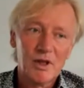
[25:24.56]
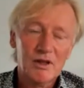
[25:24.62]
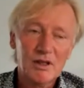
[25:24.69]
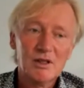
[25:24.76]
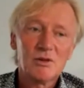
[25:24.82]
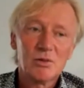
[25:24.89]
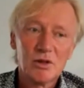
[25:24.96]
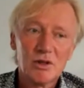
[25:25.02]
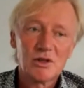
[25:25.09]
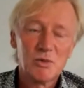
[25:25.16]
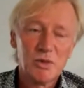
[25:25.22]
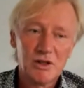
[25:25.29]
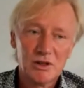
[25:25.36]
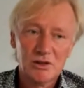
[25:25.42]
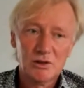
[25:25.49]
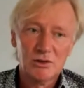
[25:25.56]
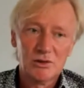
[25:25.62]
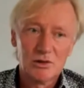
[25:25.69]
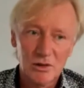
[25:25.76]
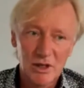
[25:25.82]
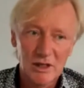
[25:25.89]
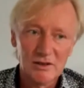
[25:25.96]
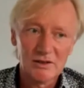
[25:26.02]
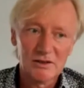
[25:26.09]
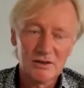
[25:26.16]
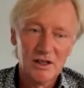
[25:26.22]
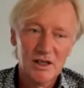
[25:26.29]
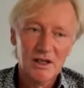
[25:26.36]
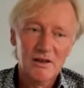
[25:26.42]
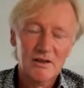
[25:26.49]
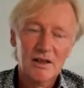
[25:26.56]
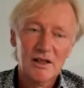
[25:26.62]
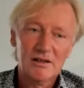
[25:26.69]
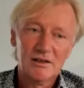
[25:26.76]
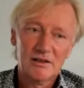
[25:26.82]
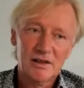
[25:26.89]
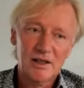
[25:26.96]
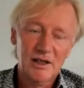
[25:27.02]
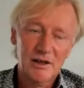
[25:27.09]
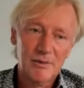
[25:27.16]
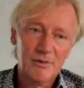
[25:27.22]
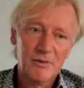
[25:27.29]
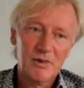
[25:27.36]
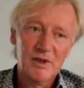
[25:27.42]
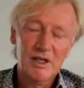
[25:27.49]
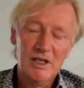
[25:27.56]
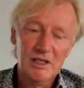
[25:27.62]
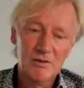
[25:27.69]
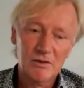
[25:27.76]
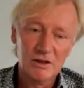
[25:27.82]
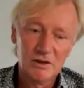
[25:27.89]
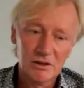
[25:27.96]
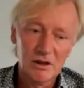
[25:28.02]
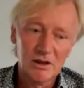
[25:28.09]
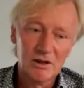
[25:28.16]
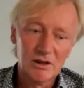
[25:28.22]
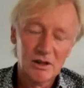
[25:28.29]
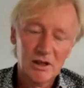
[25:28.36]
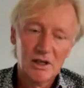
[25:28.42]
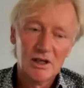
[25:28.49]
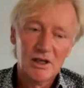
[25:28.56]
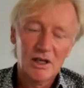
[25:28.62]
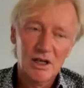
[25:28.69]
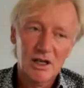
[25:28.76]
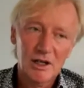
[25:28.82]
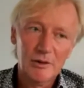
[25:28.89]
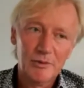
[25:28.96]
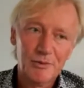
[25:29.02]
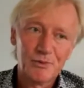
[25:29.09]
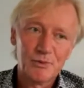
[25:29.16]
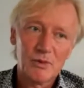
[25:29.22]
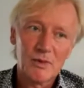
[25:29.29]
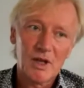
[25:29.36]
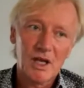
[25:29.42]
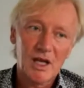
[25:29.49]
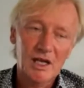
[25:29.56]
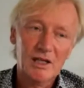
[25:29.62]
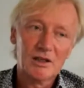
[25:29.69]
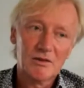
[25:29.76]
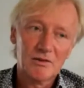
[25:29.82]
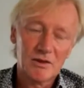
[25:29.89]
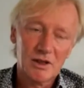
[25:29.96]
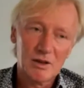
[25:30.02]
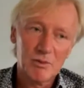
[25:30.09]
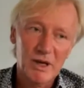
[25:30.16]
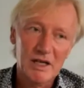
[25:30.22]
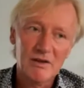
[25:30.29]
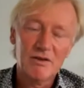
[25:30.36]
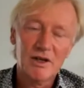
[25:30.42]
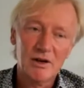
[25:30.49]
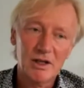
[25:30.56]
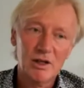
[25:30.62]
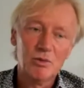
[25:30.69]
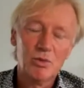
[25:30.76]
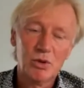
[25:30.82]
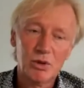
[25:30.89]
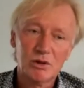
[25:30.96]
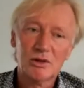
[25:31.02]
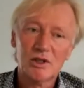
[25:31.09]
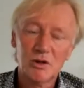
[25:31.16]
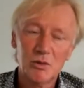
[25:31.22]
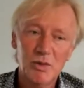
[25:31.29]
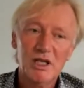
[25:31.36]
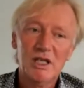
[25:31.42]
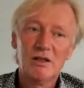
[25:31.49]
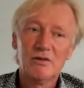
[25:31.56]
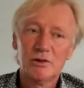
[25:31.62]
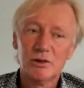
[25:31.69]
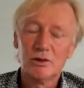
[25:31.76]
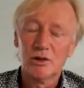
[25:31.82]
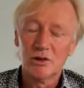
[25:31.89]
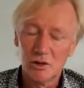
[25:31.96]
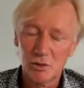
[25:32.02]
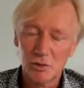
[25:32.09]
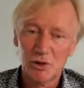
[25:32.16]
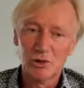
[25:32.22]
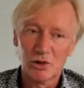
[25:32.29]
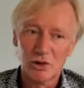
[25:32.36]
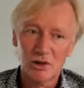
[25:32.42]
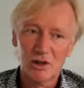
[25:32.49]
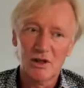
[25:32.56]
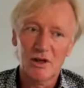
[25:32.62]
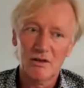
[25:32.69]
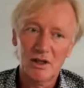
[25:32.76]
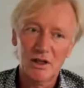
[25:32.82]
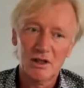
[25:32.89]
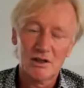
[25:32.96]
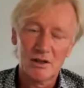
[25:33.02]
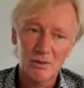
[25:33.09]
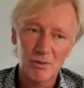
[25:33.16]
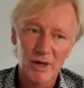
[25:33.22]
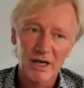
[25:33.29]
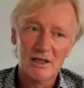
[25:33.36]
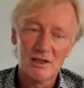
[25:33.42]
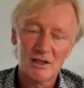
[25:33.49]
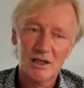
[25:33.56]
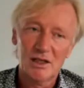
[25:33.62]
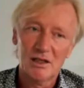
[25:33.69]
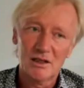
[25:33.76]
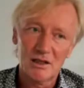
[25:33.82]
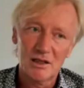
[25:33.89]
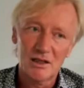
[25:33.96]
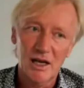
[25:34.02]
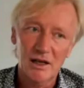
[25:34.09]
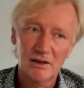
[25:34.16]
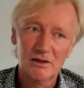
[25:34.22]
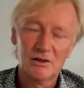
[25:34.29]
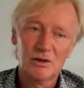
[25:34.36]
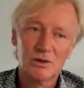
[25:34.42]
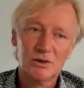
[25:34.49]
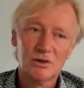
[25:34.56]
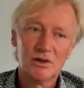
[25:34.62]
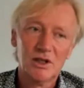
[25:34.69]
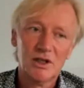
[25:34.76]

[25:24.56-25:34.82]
This works because you trust that the individual can make a very important and meaningful contribution. And I think it's a mindset, it's an attitude.